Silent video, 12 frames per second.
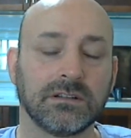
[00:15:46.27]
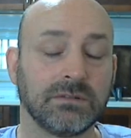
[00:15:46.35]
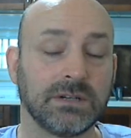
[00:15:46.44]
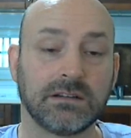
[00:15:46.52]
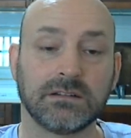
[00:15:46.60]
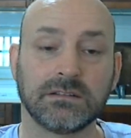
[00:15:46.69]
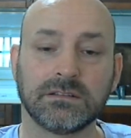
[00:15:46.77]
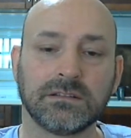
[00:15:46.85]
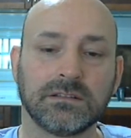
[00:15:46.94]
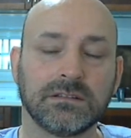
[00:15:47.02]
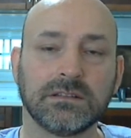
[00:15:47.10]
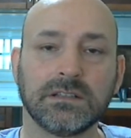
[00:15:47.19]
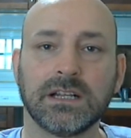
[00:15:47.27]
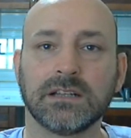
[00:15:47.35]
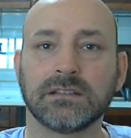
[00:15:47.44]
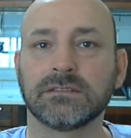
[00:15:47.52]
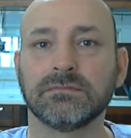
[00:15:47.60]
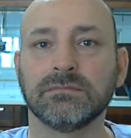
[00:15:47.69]
a
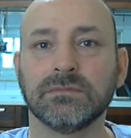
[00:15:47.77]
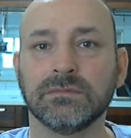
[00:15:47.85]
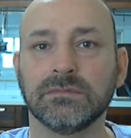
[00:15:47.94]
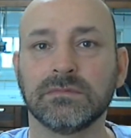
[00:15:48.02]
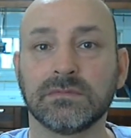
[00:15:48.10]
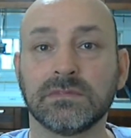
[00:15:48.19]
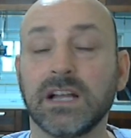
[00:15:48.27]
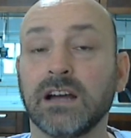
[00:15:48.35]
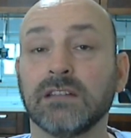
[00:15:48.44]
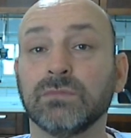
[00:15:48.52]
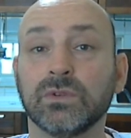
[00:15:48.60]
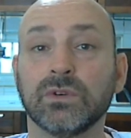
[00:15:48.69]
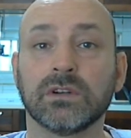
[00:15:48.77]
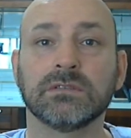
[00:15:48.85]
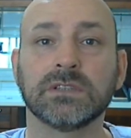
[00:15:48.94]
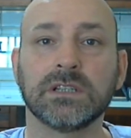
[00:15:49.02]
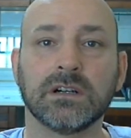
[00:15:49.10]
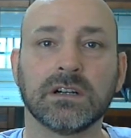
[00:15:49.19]
lot more
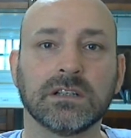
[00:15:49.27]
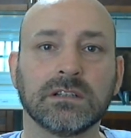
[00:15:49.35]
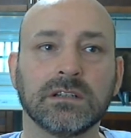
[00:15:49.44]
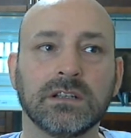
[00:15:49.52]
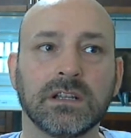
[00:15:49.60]
regarding